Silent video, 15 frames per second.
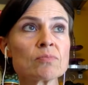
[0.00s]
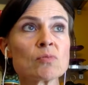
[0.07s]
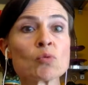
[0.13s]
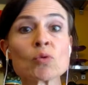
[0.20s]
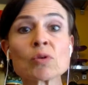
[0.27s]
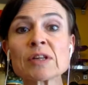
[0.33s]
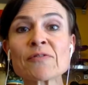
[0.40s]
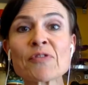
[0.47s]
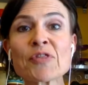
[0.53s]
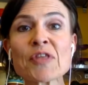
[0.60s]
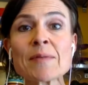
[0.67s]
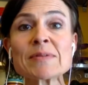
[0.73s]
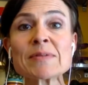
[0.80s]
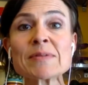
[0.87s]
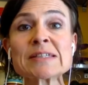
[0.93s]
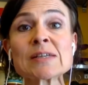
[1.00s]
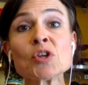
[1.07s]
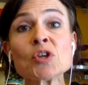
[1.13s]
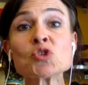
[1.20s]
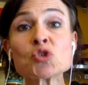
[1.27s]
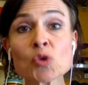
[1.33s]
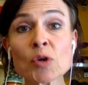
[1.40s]
rule of thumb is that when
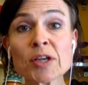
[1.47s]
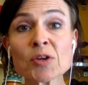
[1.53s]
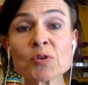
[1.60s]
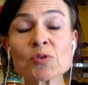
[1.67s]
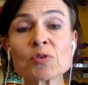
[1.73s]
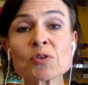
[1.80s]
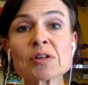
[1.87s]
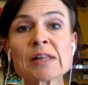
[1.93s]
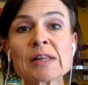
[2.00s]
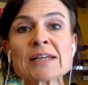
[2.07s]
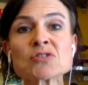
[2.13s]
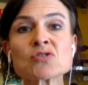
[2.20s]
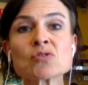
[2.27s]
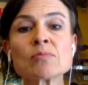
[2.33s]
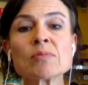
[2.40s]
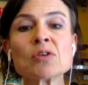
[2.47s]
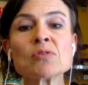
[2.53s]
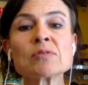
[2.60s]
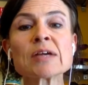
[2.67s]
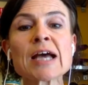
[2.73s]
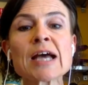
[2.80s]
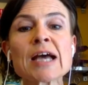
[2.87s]
you join your Google Classroom,
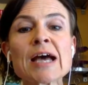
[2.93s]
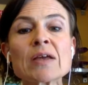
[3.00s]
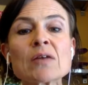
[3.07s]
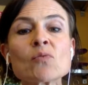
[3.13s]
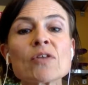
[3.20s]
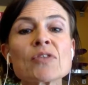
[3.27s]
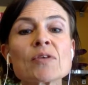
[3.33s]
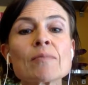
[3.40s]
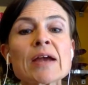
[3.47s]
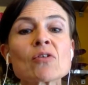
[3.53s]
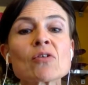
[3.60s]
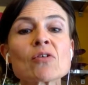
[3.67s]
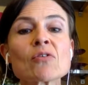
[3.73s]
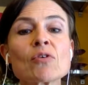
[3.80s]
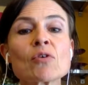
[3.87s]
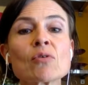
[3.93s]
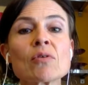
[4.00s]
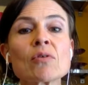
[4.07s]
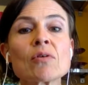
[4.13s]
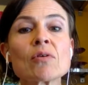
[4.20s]
you come in with the microphone